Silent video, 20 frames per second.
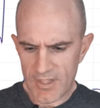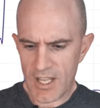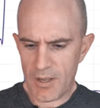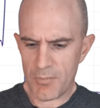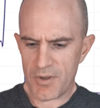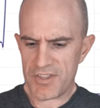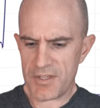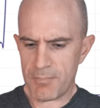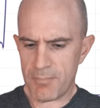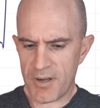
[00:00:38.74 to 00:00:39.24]

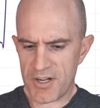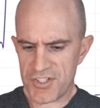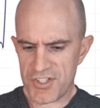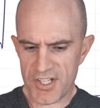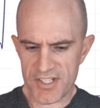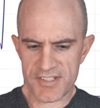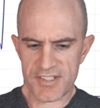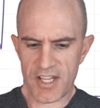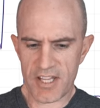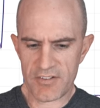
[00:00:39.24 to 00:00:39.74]
And when the bunch
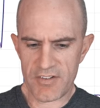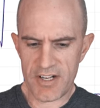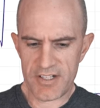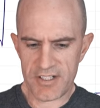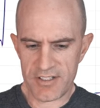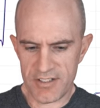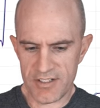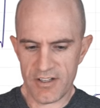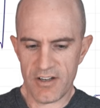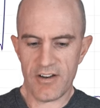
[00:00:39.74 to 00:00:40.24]

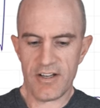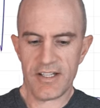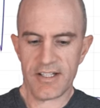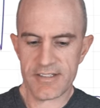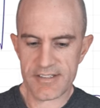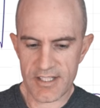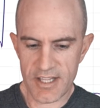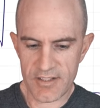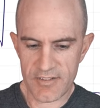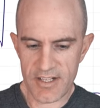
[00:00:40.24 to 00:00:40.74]
accelerated, I
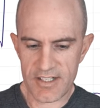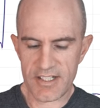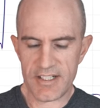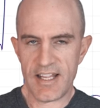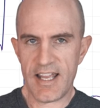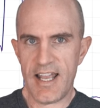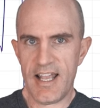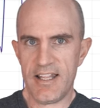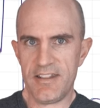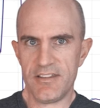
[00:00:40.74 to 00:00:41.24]
accelerated,
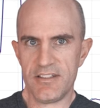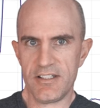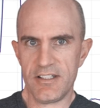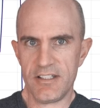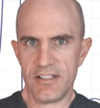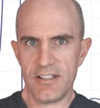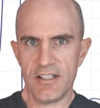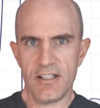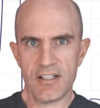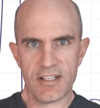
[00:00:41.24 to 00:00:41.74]
and
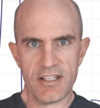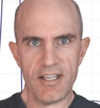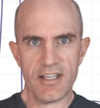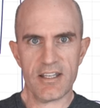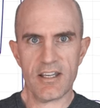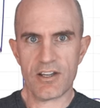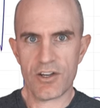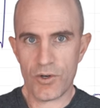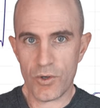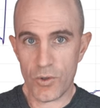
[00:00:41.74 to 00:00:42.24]
the
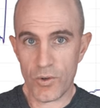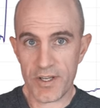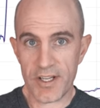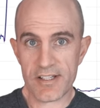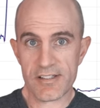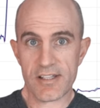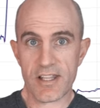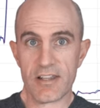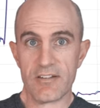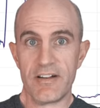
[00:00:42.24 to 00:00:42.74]
Kickr Core
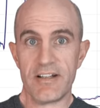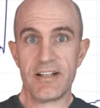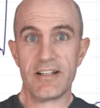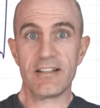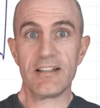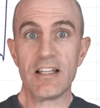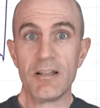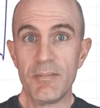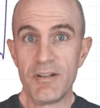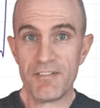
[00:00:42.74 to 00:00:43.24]
accelerated a
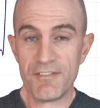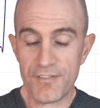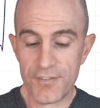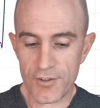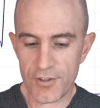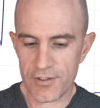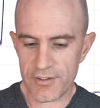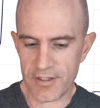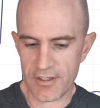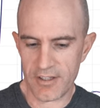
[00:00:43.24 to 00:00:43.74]
little bit
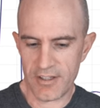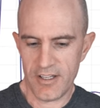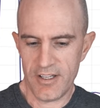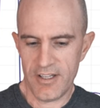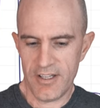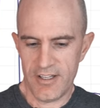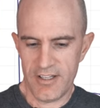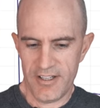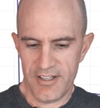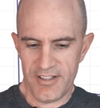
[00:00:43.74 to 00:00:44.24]
further
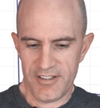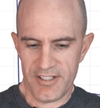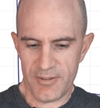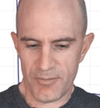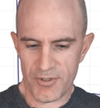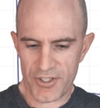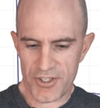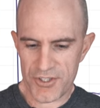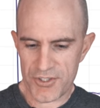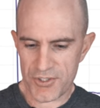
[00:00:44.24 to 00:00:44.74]
than
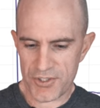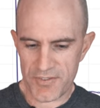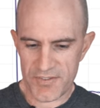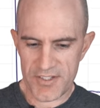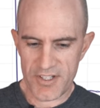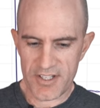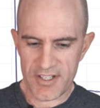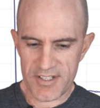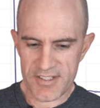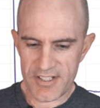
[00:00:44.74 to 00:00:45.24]
what it should have.
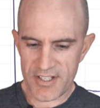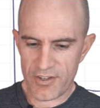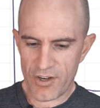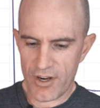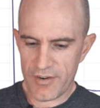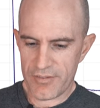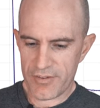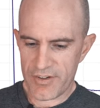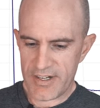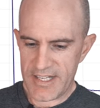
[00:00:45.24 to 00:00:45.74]
So you can see an
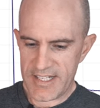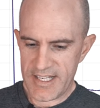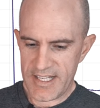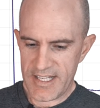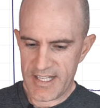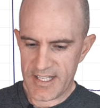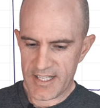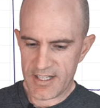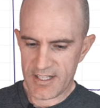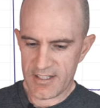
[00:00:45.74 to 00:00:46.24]
overread
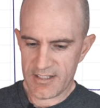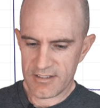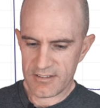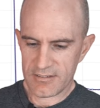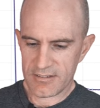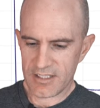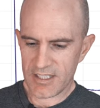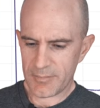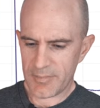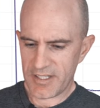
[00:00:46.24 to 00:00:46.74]
here,
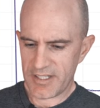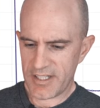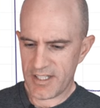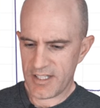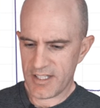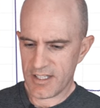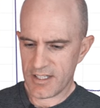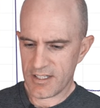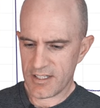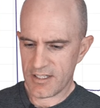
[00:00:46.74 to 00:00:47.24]
a little bit
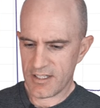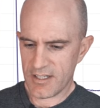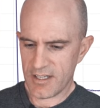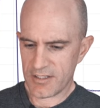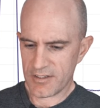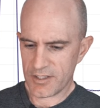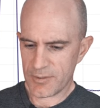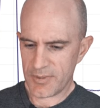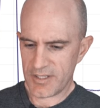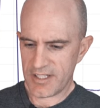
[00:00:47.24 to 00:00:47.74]
here,
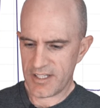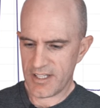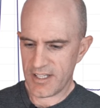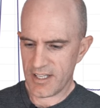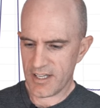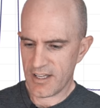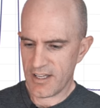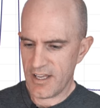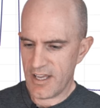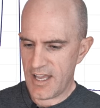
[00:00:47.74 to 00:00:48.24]
a little bit
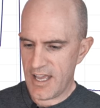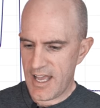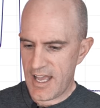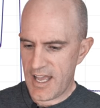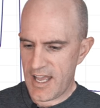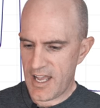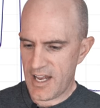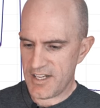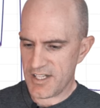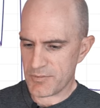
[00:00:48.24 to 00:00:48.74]
here,
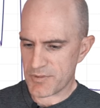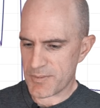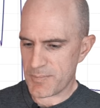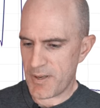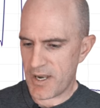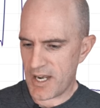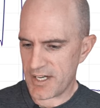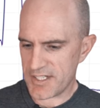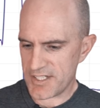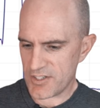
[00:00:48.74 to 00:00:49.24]
and it was
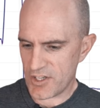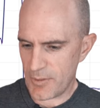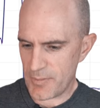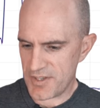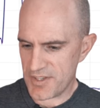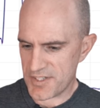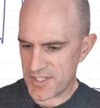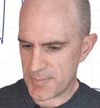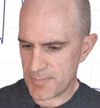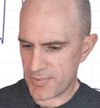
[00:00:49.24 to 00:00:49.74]
party time
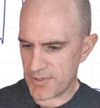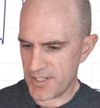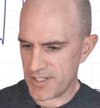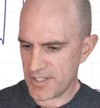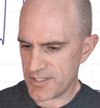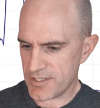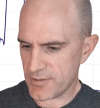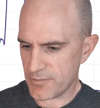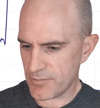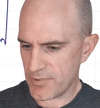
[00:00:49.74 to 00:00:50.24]
in the
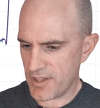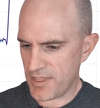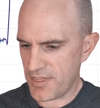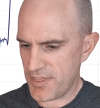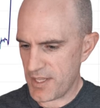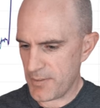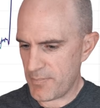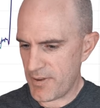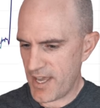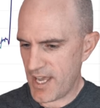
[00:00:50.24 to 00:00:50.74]
sprint with
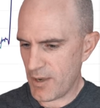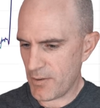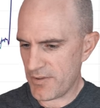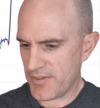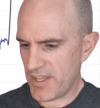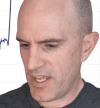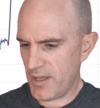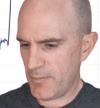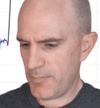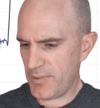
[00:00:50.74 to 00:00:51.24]
the power
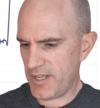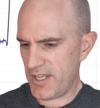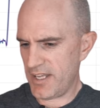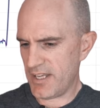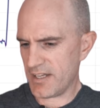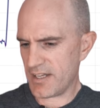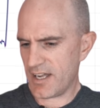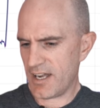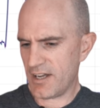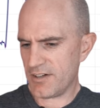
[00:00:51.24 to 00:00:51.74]
there
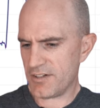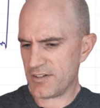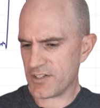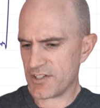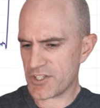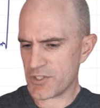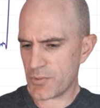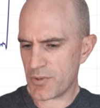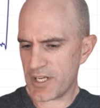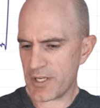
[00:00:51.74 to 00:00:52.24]
being
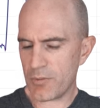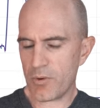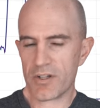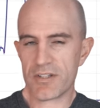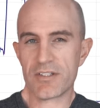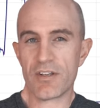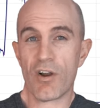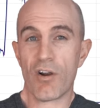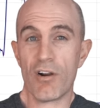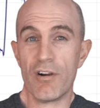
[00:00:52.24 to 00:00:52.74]
120
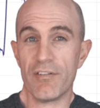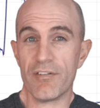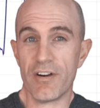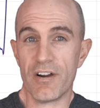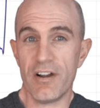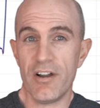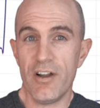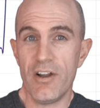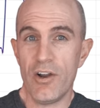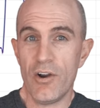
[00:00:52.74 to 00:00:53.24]
watts
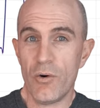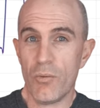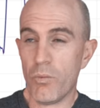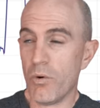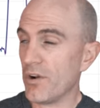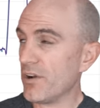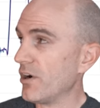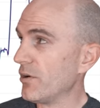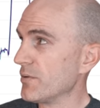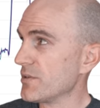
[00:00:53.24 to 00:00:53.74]
over
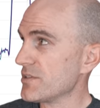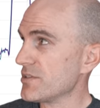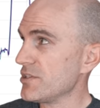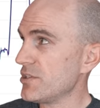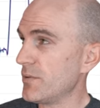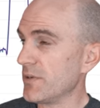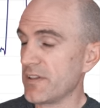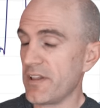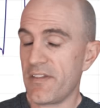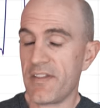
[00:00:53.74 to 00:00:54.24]
what I was
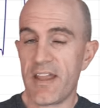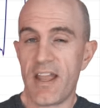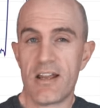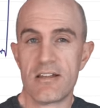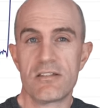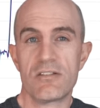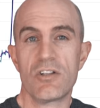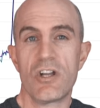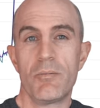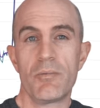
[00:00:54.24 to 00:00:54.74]
doing. Now the
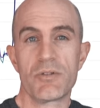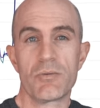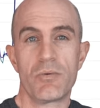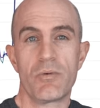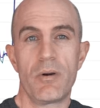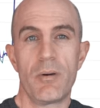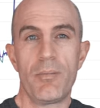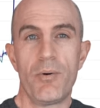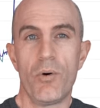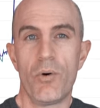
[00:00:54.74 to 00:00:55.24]
Assiomas
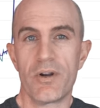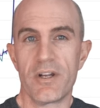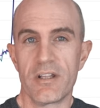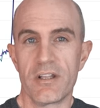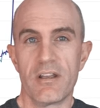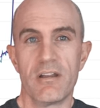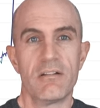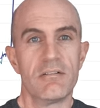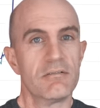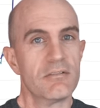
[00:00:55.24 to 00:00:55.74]
were
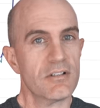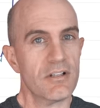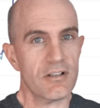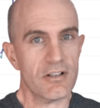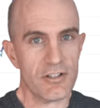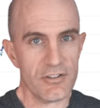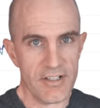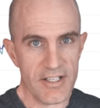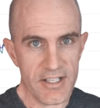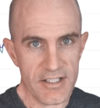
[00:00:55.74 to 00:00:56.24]
reporting
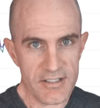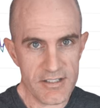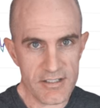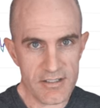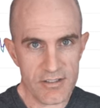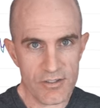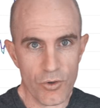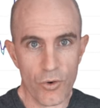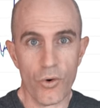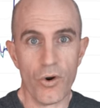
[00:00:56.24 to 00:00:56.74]

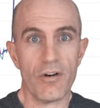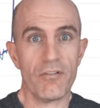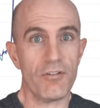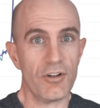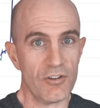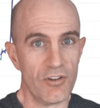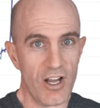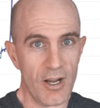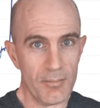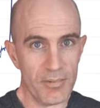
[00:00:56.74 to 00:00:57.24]
correct or
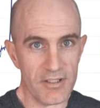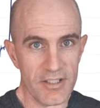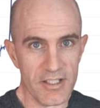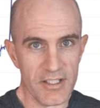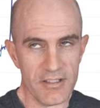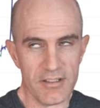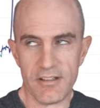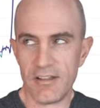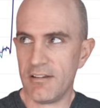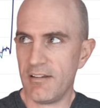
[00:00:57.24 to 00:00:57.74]

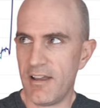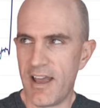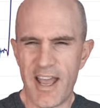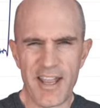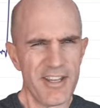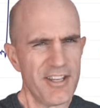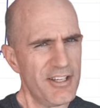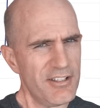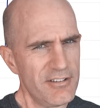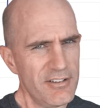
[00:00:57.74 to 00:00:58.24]
reliably
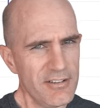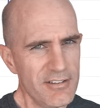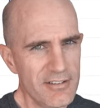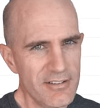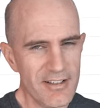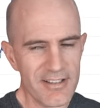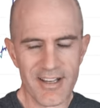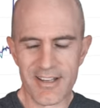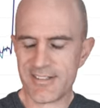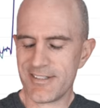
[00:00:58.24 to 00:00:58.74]
accurate,
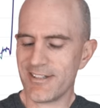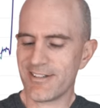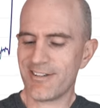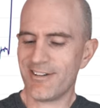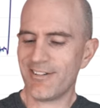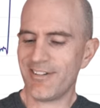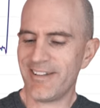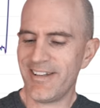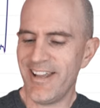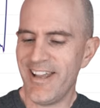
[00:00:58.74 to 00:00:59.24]
I guess you'd
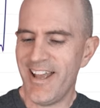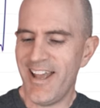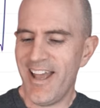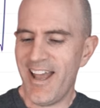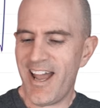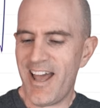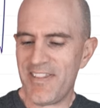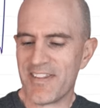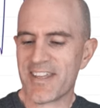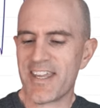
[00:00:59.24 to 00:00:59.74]
call it.
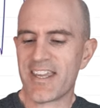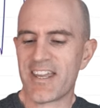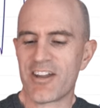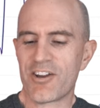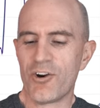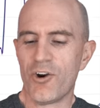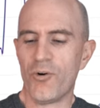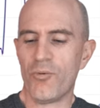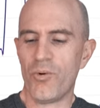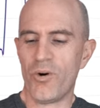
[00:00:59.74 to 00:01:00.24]
And the Kickr
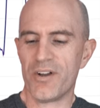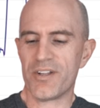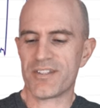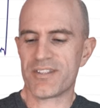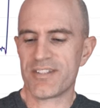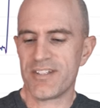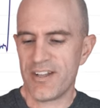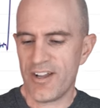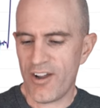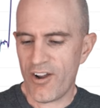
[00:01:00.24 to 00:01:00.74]
Core
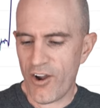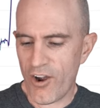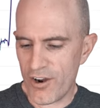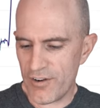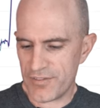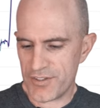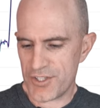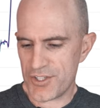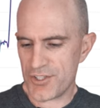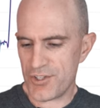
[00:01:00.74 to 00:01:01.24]
was
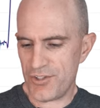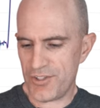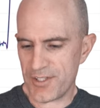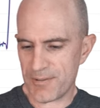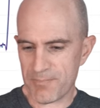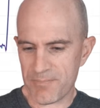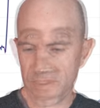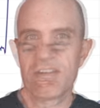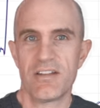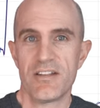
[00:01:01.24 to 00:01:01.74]

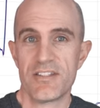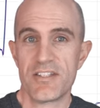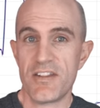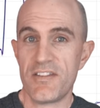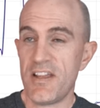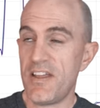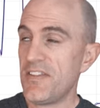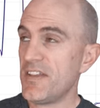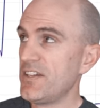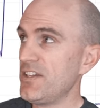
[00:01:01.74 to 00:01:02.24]
overshooting. So
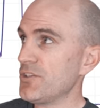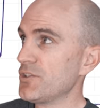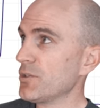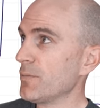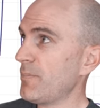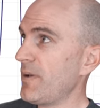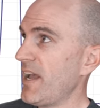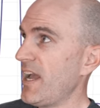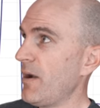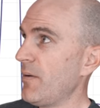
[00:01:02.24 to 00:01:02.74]
they're the
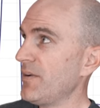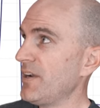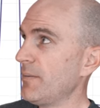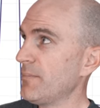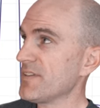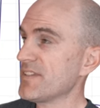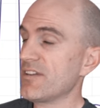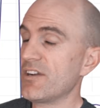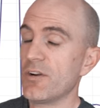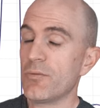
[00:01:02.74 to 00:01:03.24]
initial power
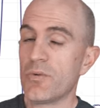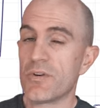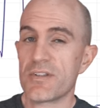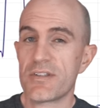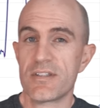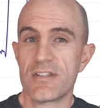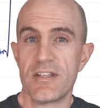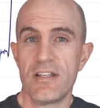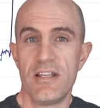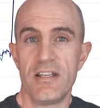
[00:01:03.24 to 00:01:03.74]
numbers that I
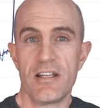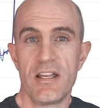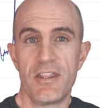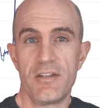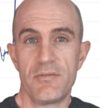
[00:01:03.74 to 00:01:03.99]
was seeing